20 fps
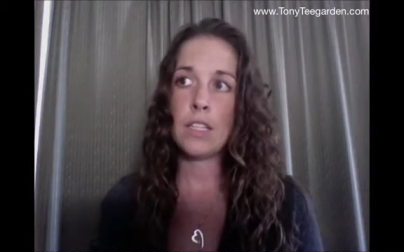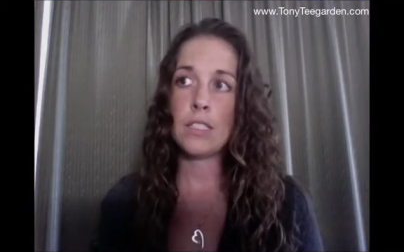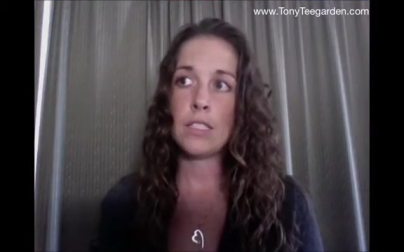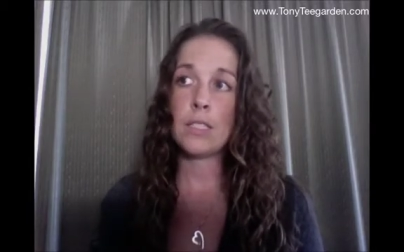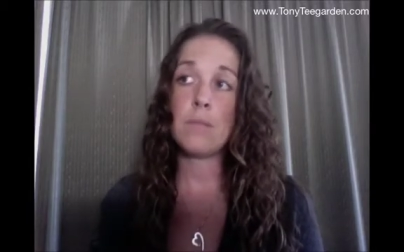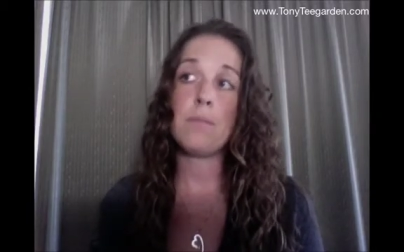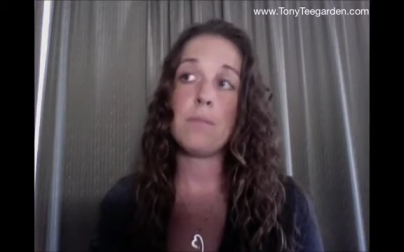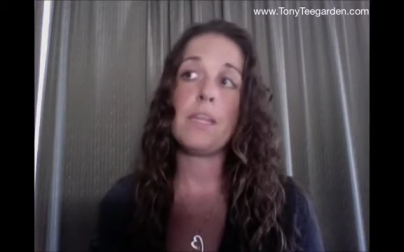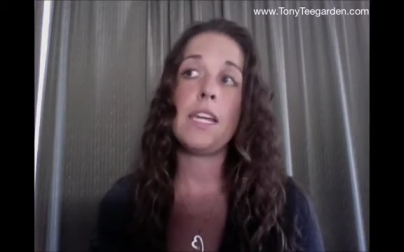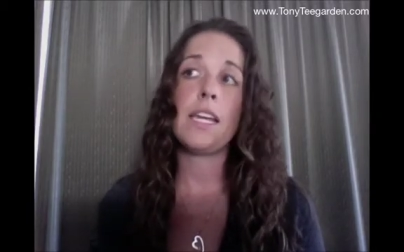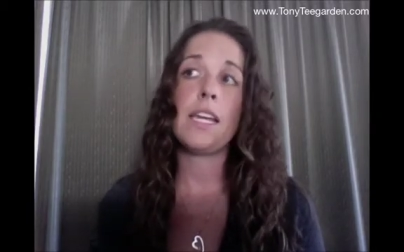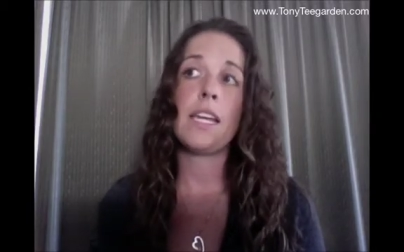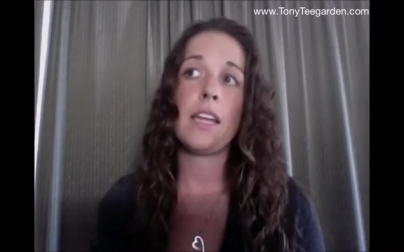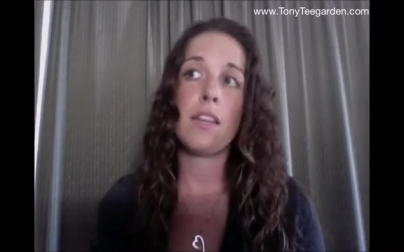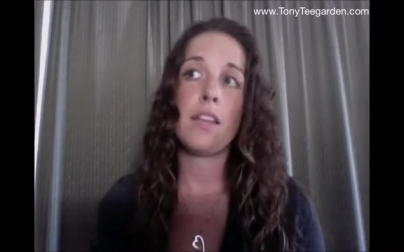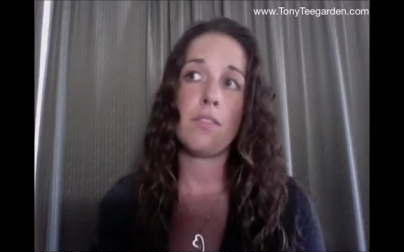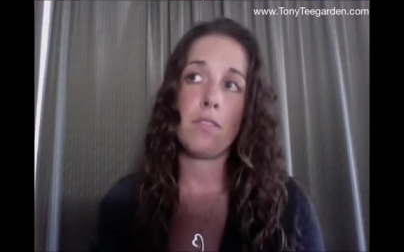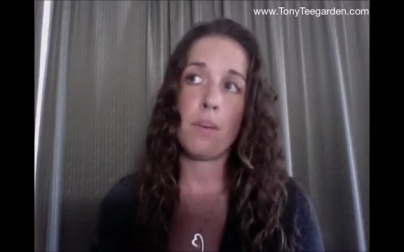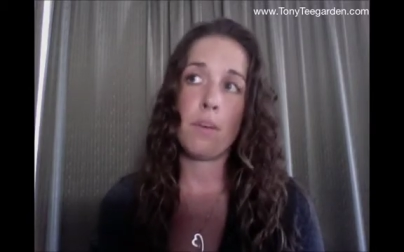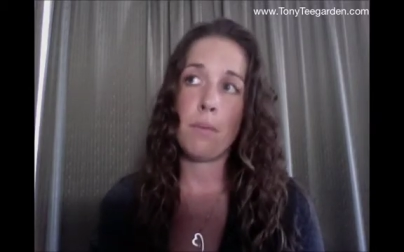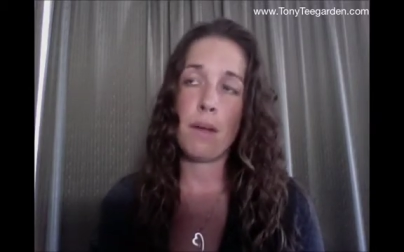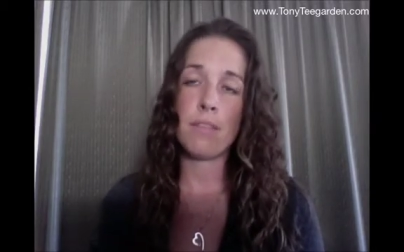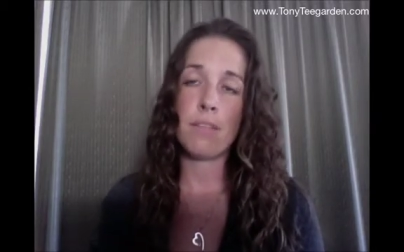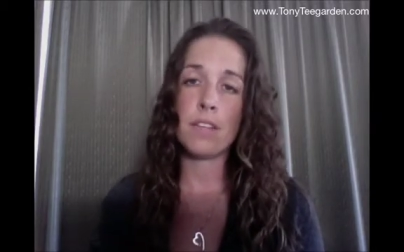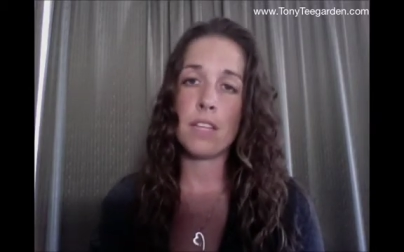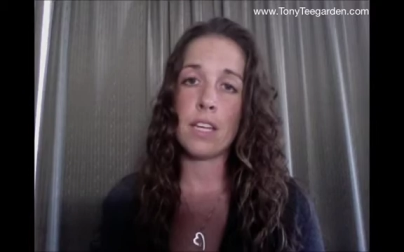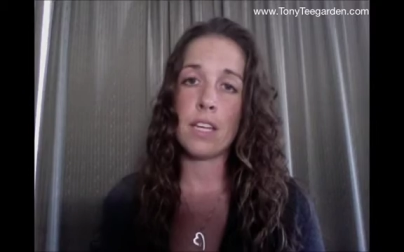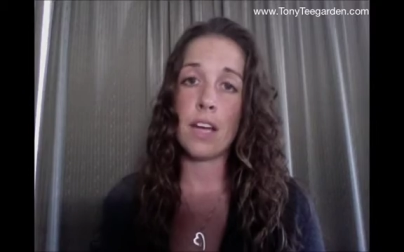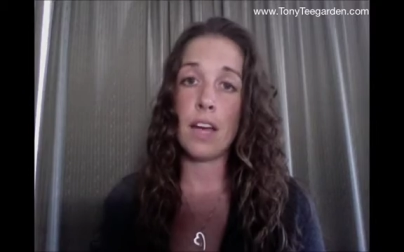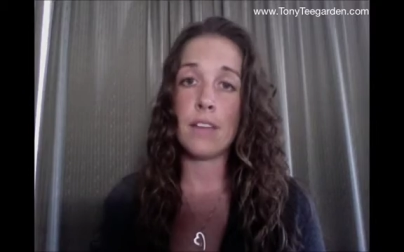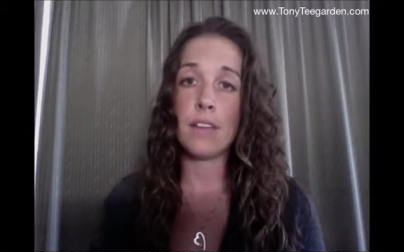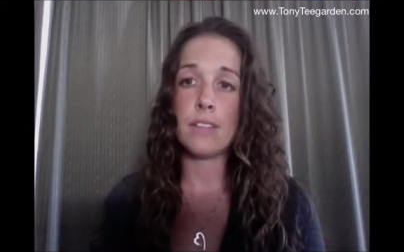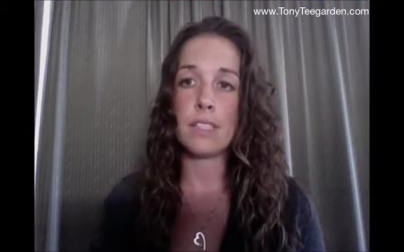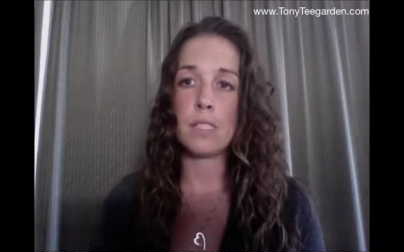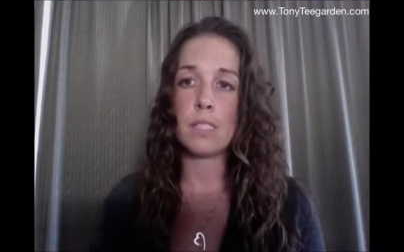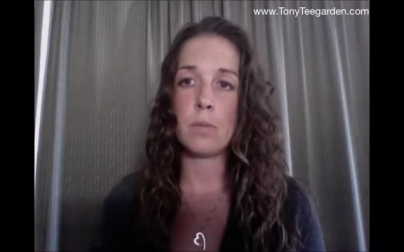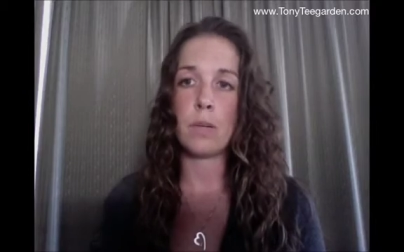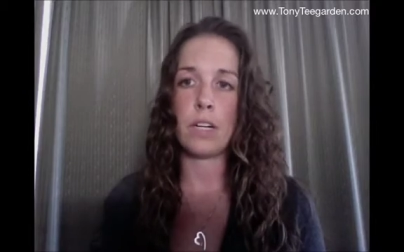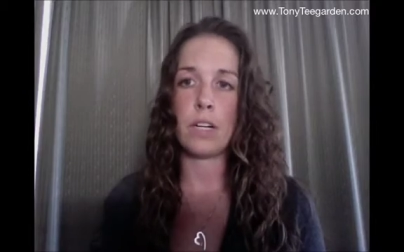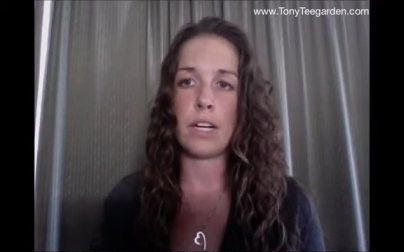to me, from everything I've
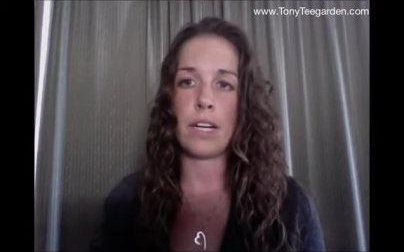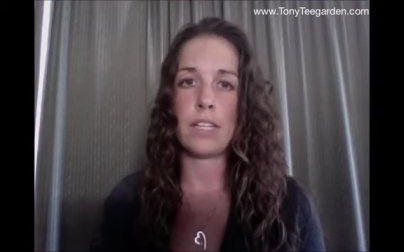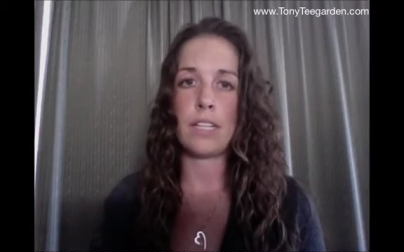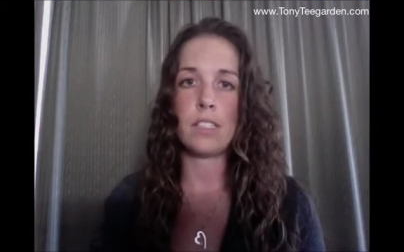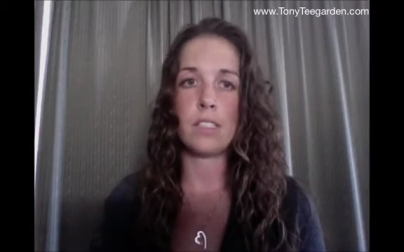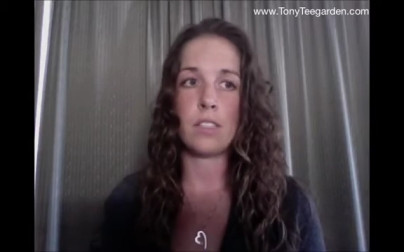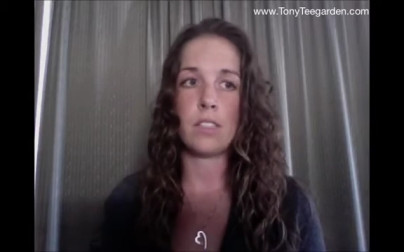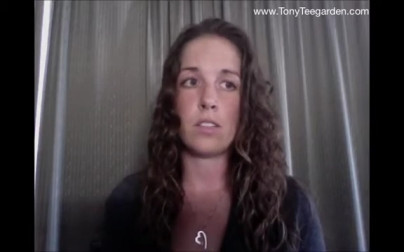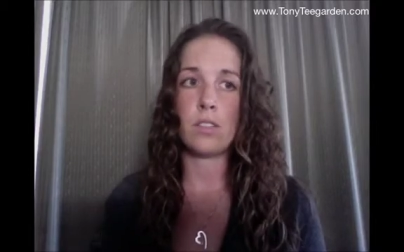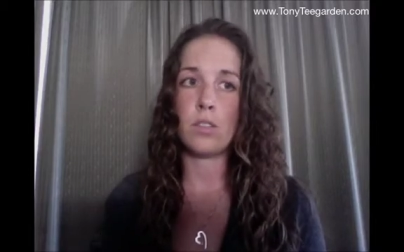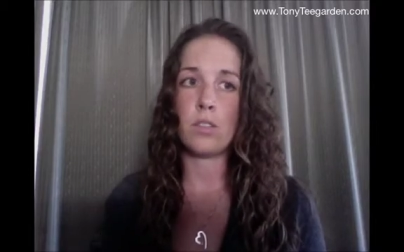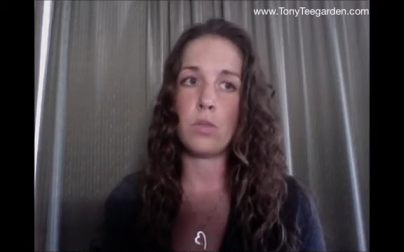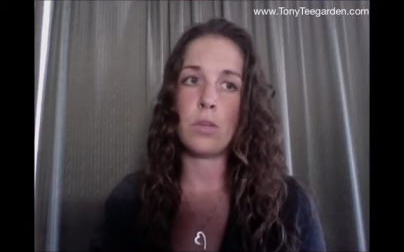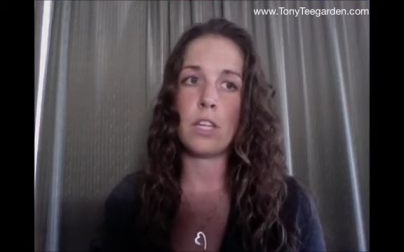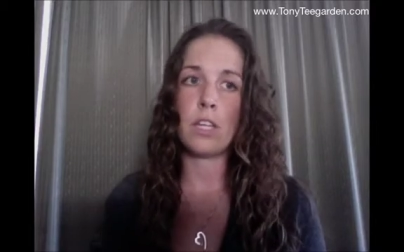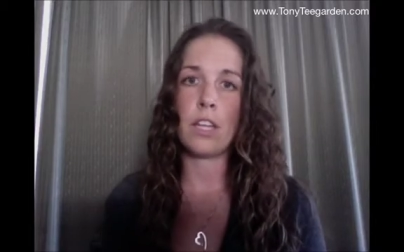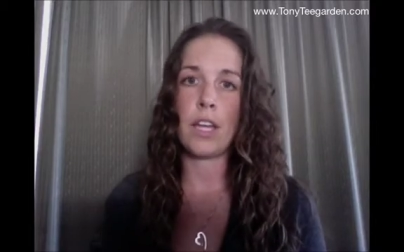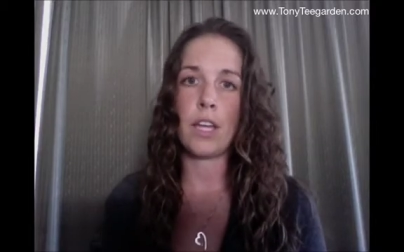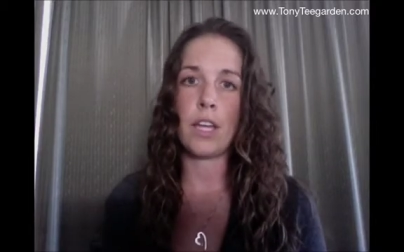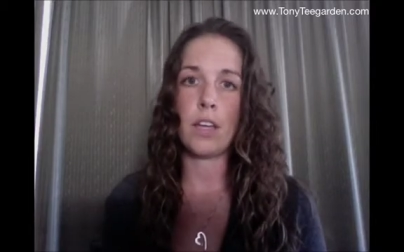experienced, there's nobody